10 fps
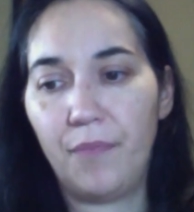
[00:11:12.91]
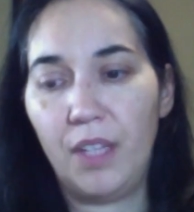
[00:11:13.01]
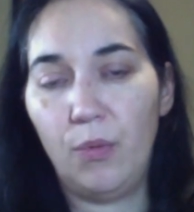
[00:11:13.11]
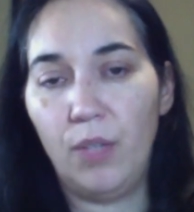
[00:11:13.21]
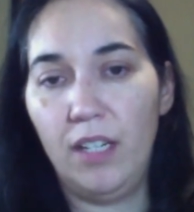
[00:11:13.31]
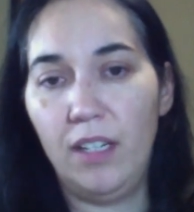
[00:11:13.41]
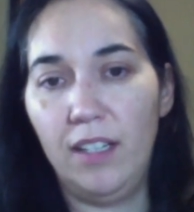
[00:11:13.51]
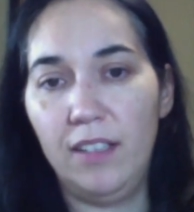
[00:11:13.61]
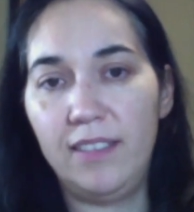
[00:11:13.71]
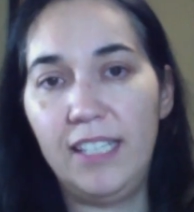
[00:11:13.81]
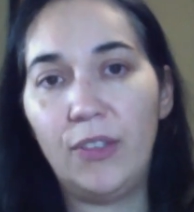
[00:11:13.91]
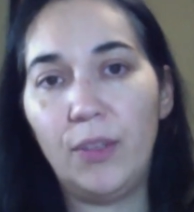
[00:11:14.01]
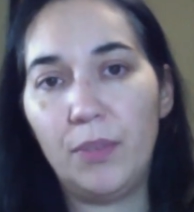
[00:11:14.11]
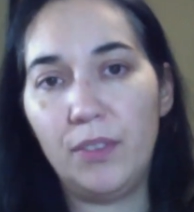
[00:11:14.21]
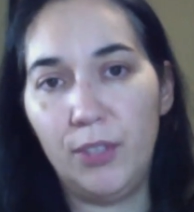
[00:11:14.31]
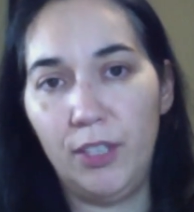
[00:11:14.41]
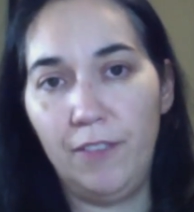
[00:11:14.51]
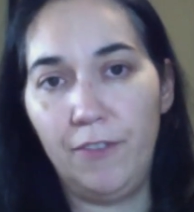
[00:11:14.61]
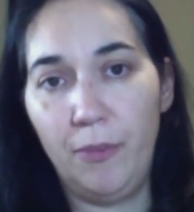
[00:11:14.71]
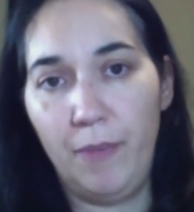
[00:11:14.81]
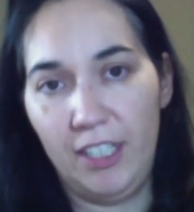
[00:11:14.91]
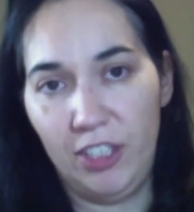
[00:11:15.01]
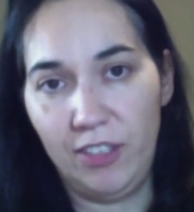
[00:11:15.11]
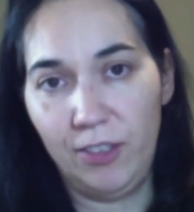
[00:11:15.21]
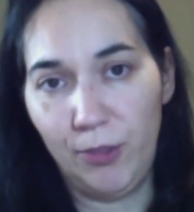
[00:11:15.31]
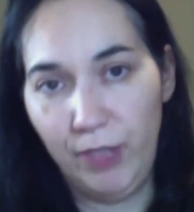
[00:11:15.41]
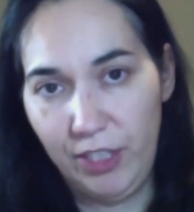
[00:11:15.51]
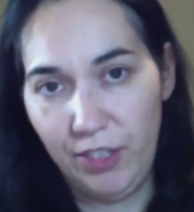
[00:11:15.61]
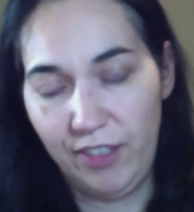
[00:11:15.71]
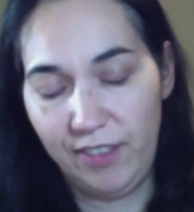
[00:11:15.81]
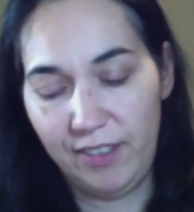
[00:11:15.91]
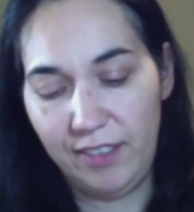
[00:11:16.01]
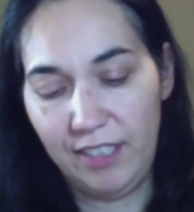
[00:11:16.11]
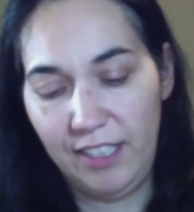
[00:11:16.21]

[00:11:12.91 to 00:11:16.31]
run a secret preserve for magical creatures.